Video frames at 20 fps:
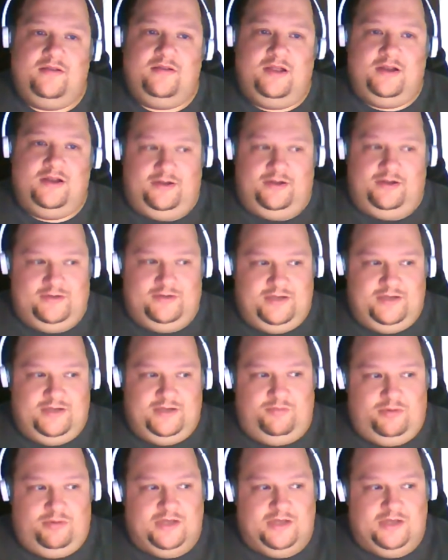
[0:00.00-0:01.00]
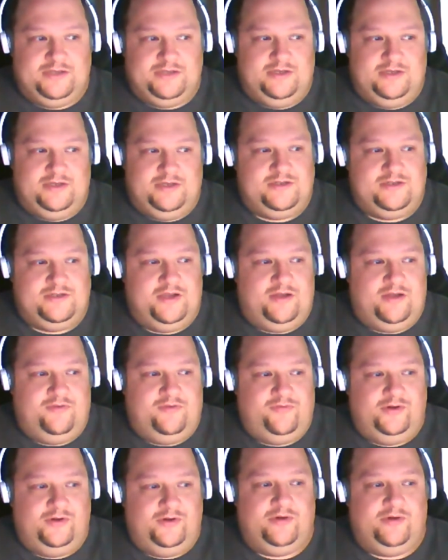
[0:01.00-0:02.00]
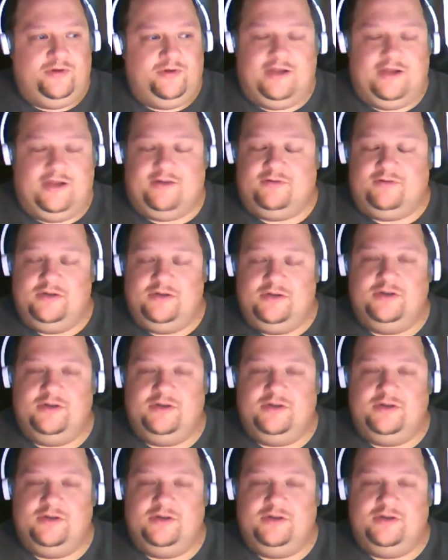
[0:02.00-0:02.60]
That was a plus. It's free right now.